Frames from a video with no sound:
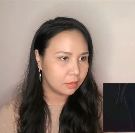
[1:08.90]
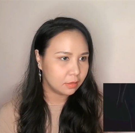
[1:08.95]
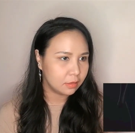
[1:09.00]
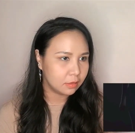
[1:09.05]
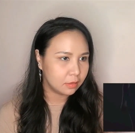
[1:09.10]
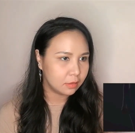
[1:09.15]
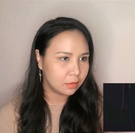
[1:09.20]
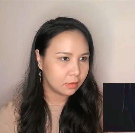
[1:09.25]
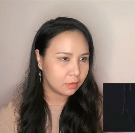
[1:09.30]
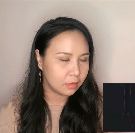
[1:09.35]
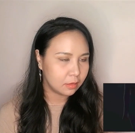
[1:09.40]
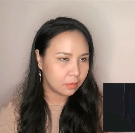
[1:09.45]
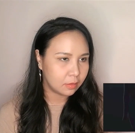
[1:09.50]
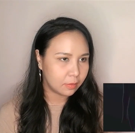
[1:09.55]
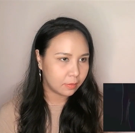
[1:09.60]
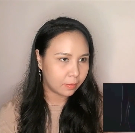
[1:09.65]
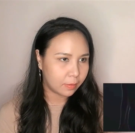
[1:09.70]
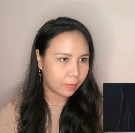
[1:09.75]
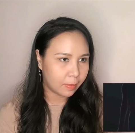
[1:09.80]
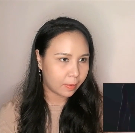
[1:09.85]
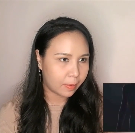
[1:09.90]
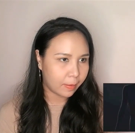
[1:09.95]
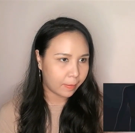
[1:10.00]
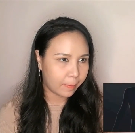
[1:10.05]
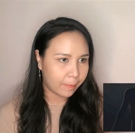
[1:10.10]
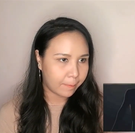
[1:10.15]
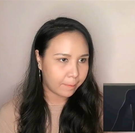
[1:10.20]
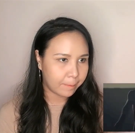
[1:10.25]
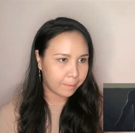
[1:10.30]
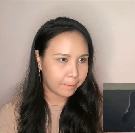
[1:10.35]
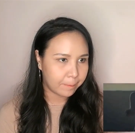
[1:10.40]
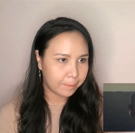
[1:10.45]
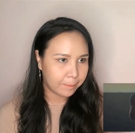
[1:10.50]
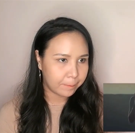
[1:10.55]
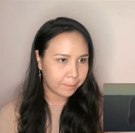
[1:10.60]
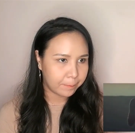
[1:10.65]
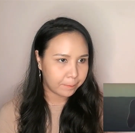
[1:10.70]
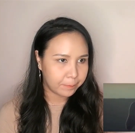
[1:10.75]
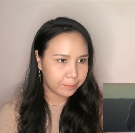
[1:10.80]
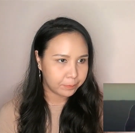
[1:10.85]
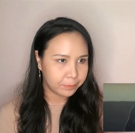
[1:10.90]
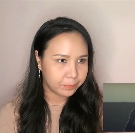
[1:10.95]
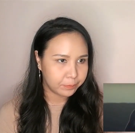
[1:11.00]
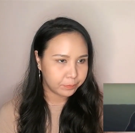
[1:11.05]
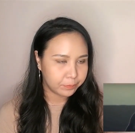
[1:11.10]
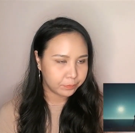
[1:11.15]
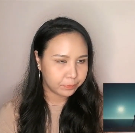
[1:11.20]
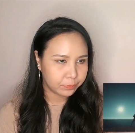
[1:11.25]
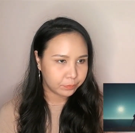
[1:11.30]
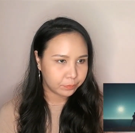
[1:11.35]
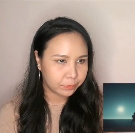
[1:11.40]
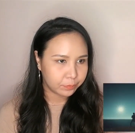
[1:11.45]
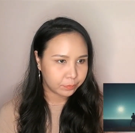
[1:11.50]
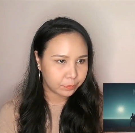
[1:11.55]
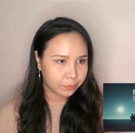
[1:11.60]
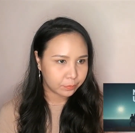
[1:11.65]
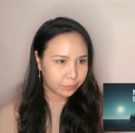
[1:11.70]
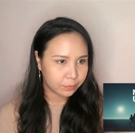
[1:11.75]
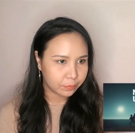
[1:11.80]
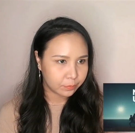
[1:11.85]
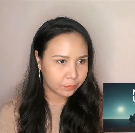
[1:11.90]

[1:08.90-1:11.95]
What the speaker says: (silence)